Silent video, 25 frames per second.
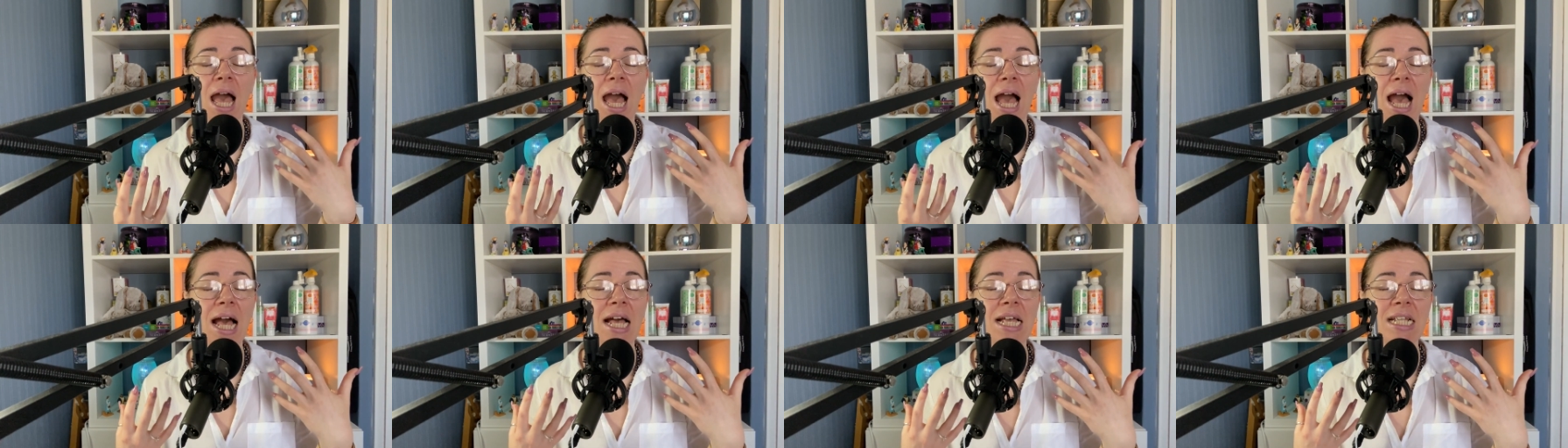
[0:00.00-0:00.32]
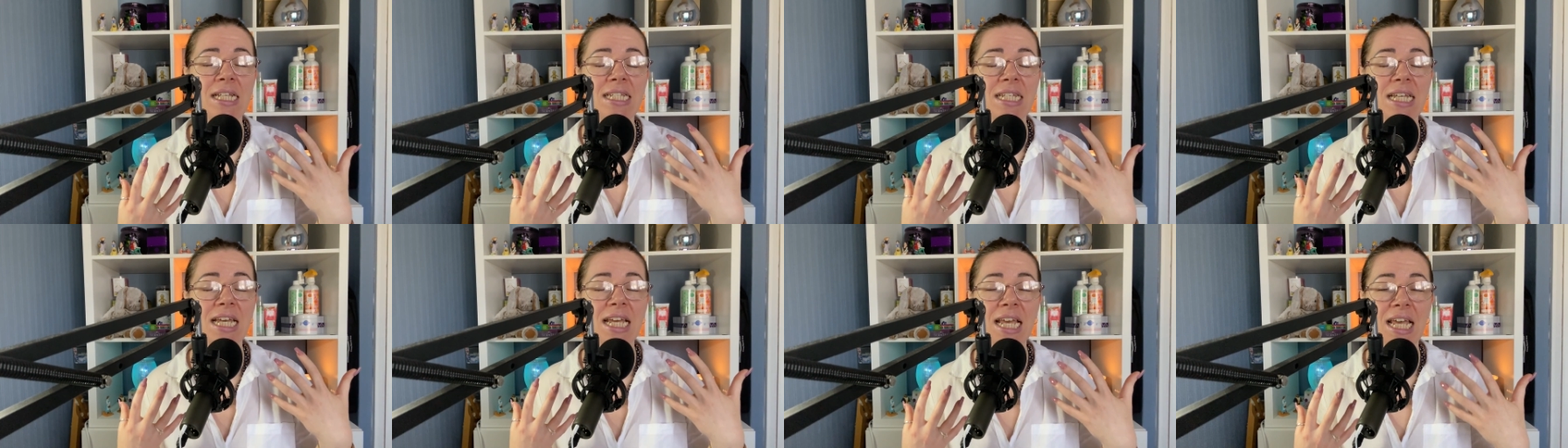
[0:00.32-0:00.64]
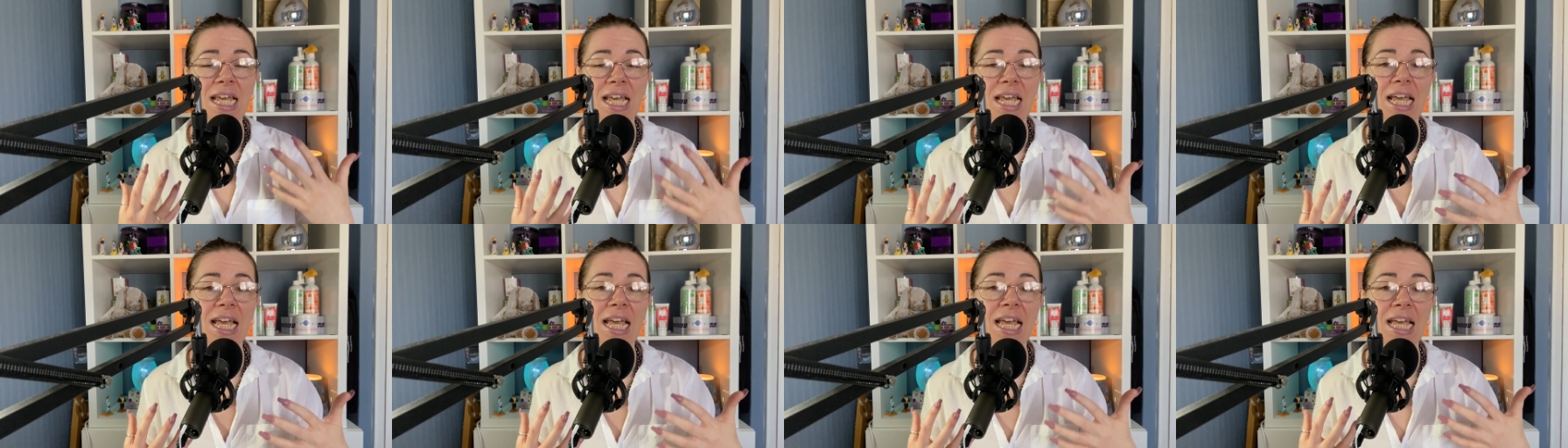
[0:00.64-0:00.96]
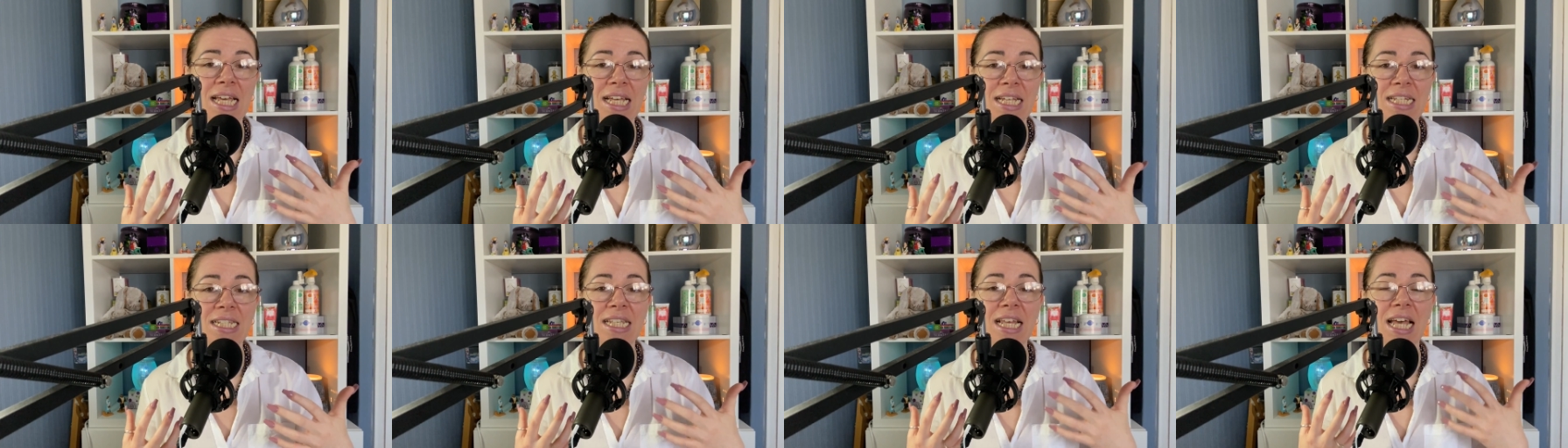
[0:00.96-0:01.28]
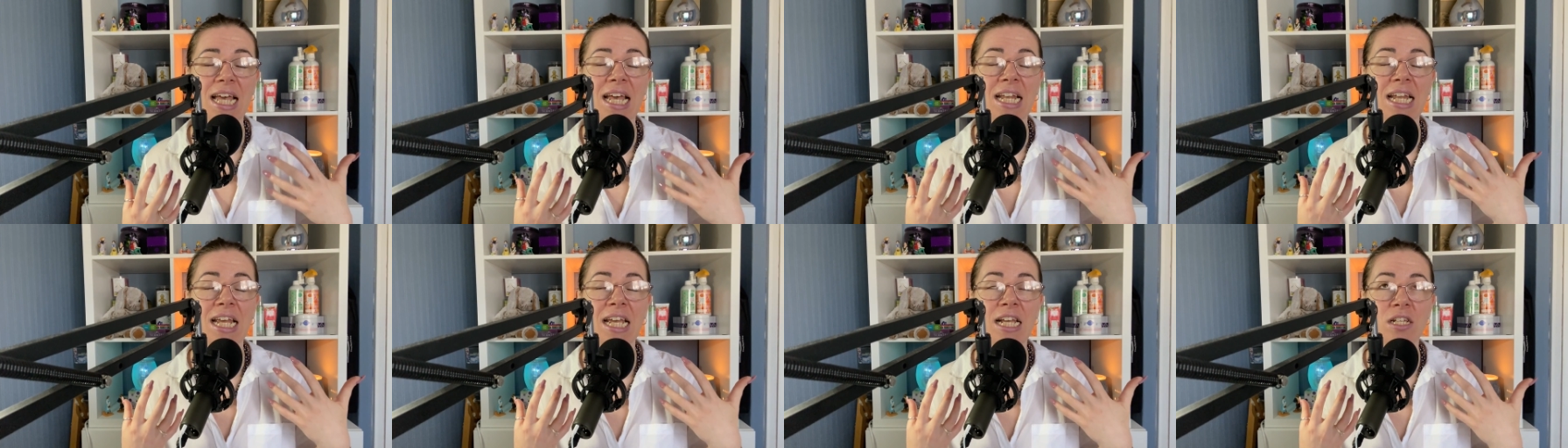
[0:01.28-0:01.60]
and it is
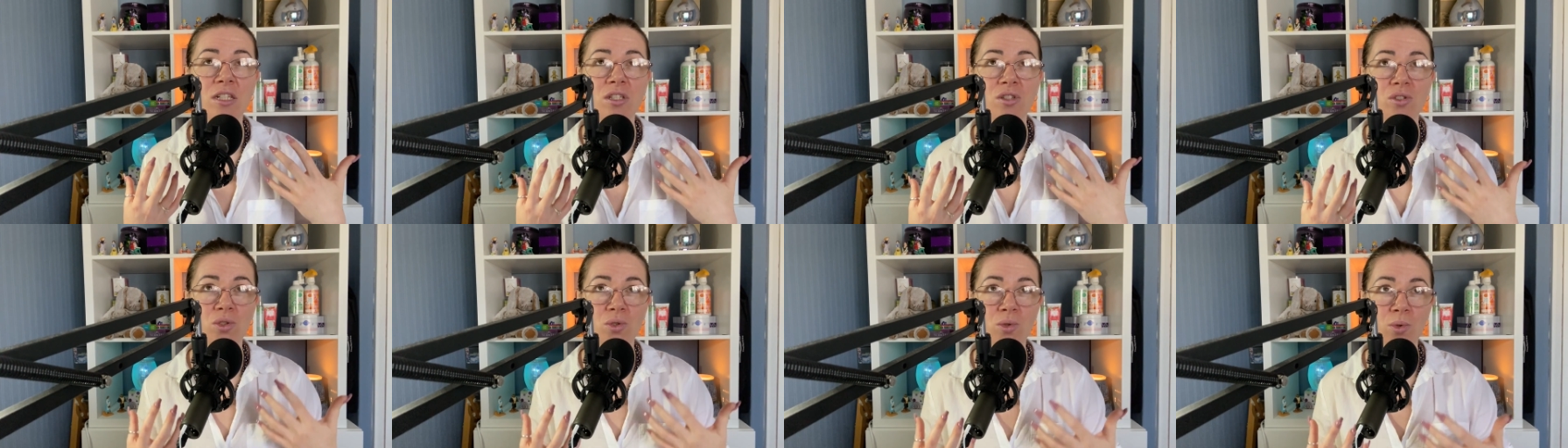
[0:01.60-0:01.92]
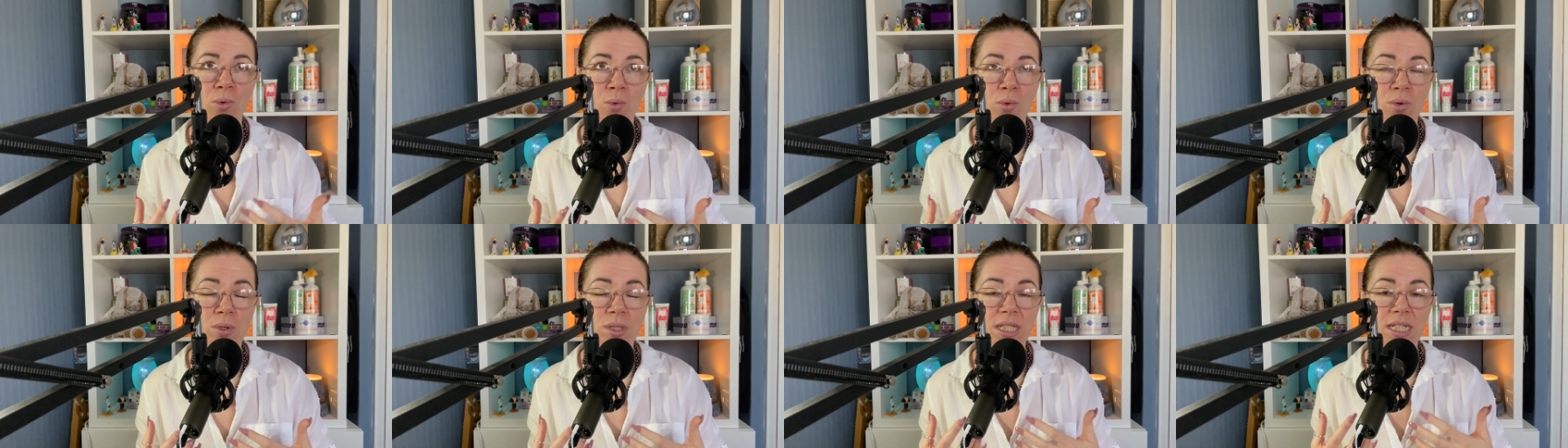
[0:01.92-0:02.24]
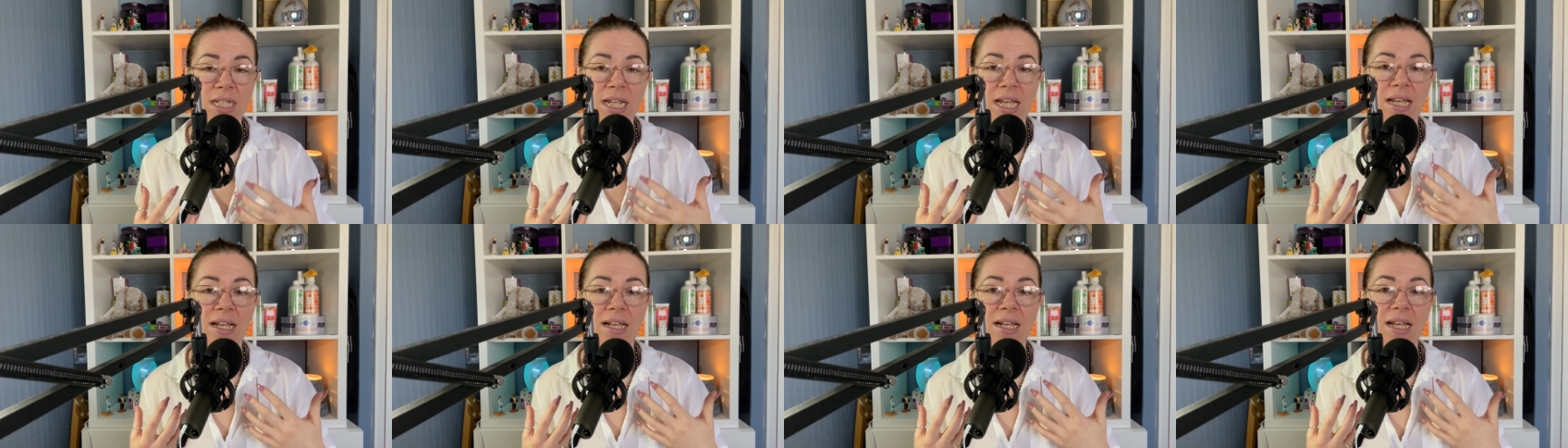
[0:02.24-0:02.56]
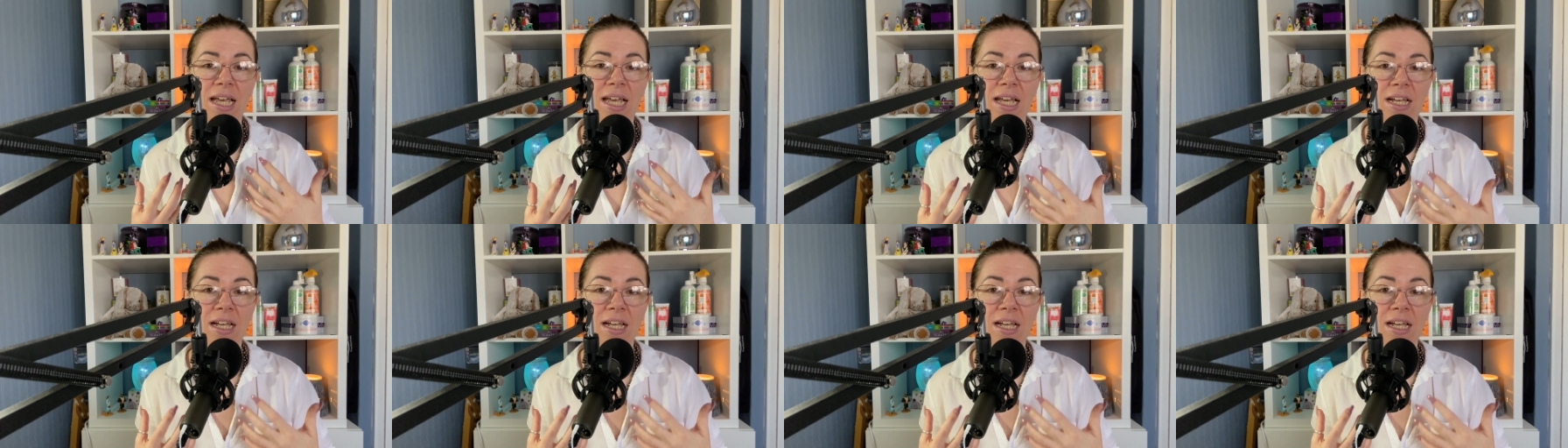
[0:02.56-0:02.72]
an exhausting